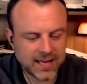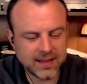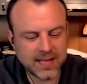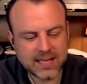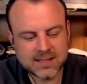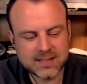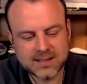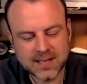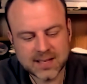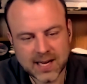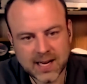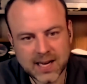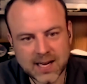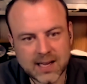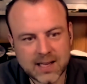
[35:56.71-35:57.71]
that
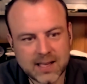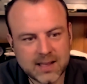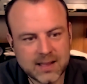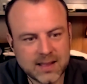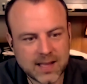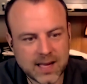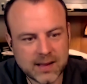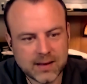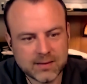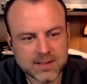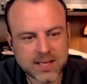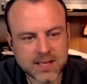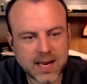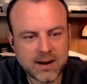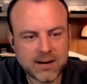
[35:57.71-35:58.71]
was
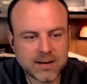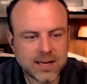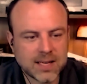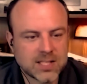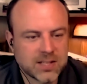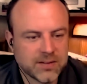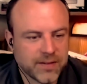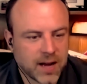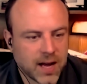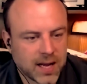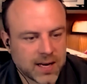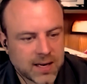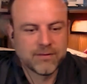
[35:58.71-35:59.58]
Gueric Dechavanne